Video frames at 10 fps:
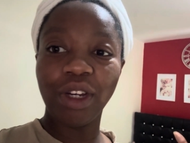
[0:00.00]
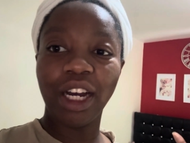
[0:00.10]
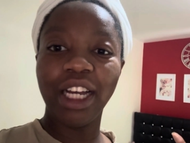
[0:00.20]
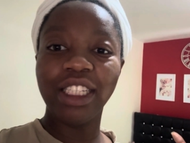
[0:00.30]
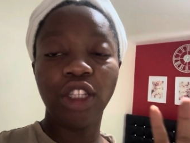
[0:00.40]

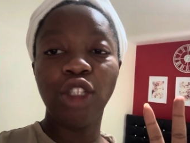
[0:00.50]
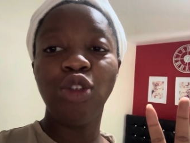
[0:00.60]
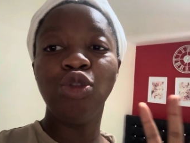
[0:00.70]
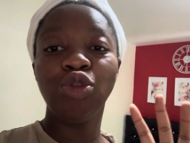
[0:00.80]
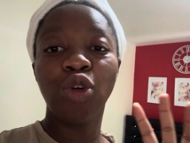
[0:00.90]
guys the
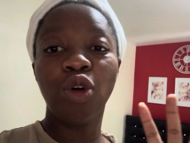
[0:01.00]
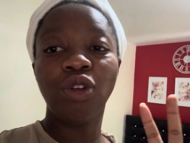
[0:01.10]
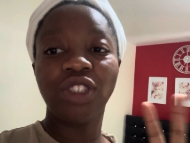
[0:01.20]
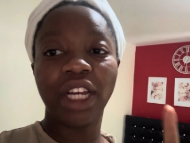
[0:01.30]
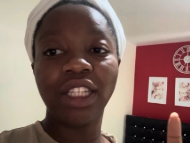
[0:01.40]
new drawer
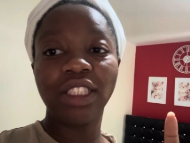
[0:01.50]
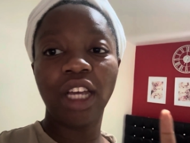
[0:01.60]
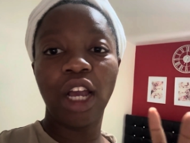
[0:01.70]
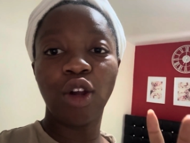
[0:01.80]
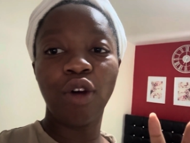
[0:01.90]
chest
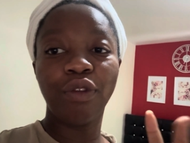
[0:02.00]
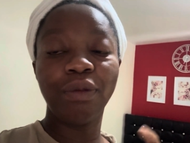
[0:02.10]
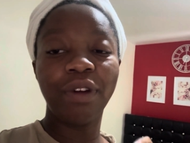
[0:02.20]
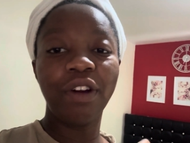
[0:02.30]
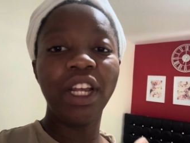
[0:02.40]
I got from
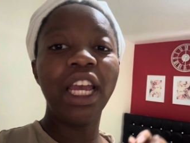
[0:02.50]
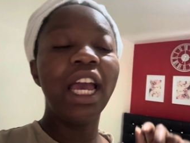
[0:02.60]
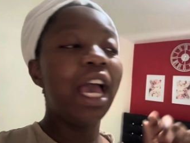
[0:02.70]
Very